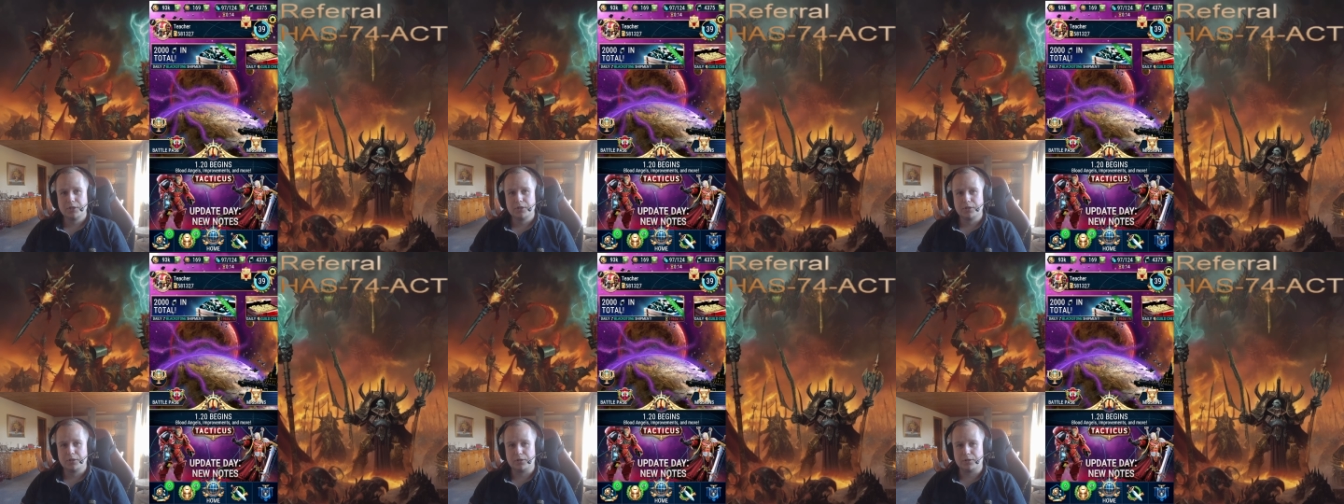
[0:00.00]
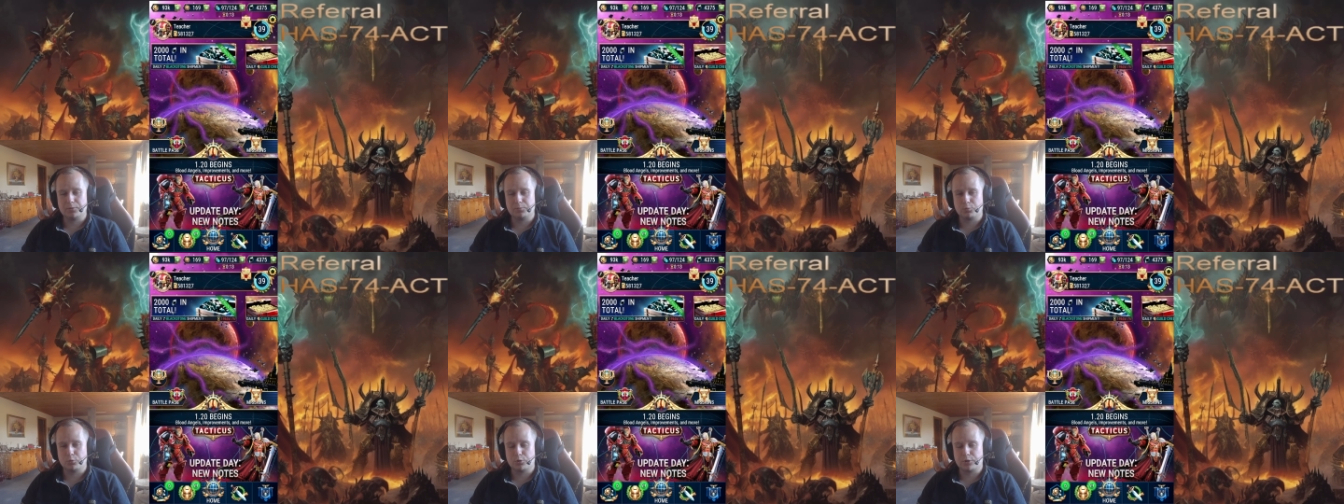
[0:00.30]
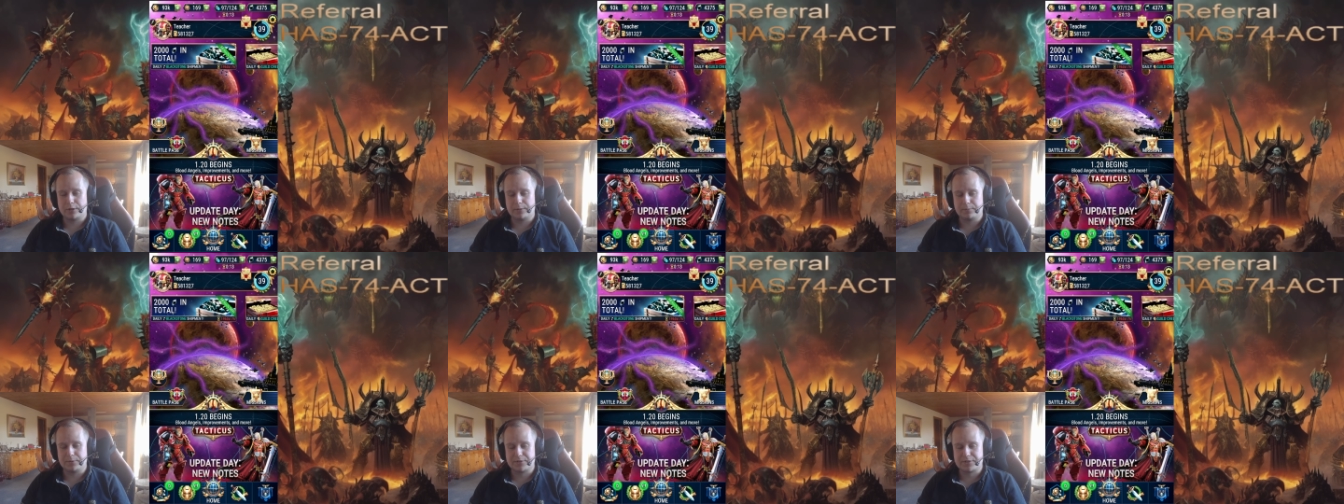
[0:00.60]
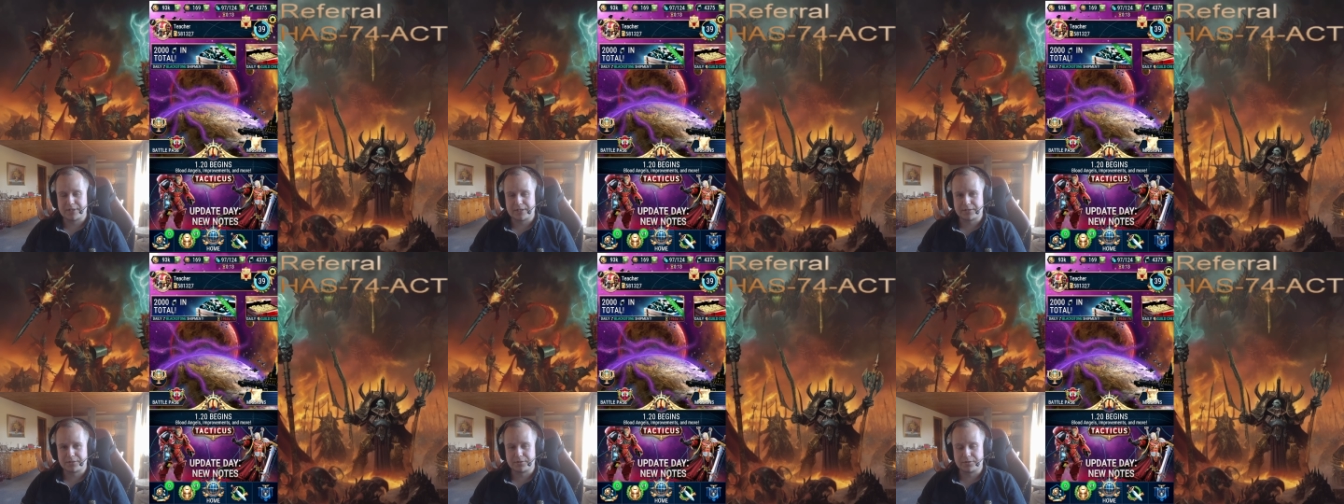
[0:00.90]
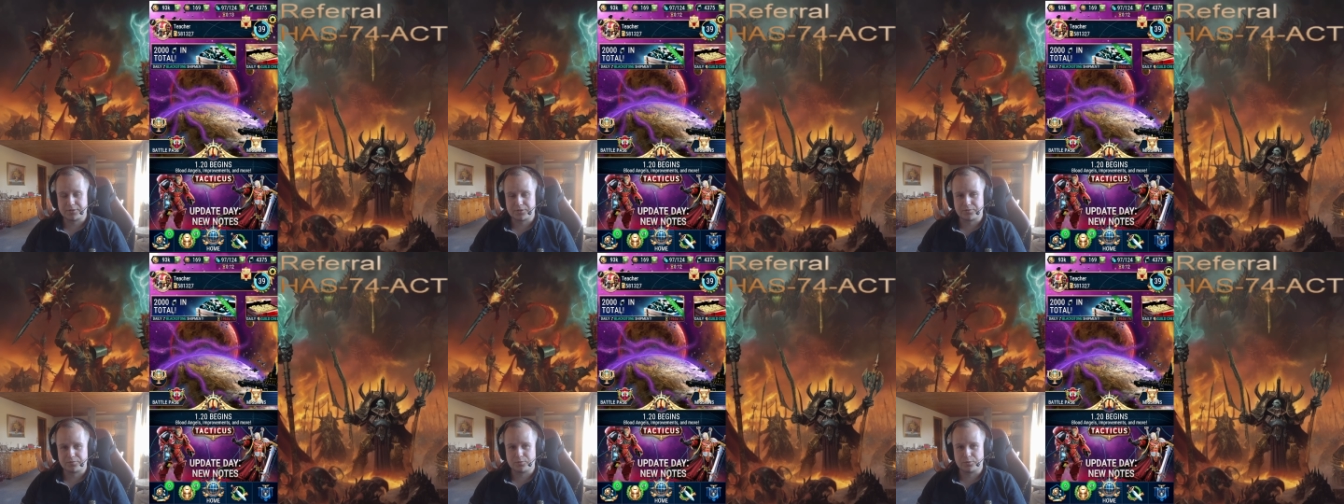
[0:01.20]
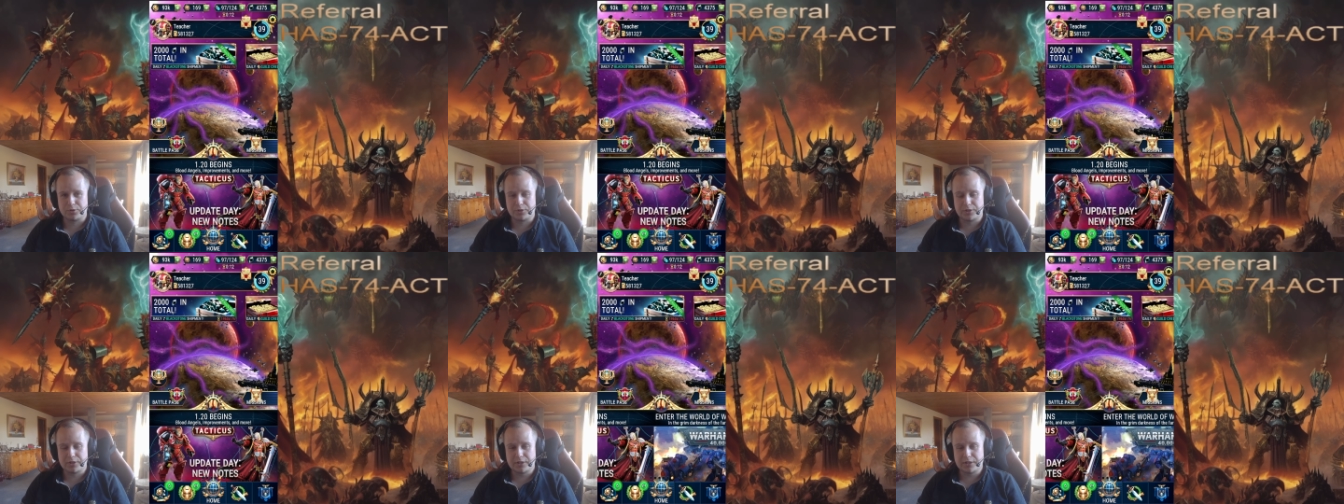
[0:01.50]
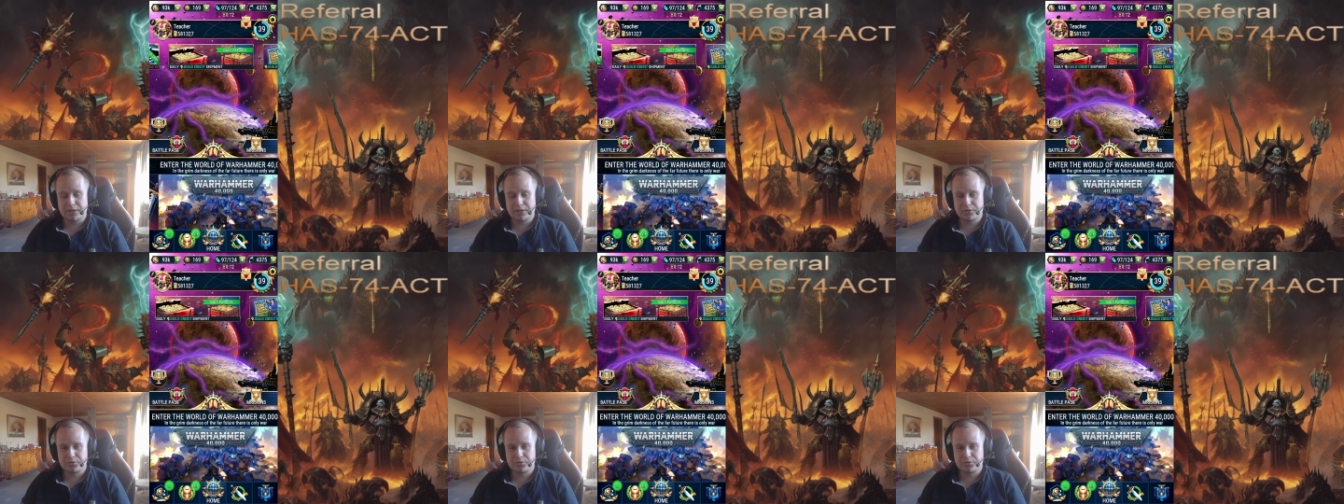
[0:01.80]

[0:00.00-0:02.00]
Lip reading: on Warhammer Tacticus 40k.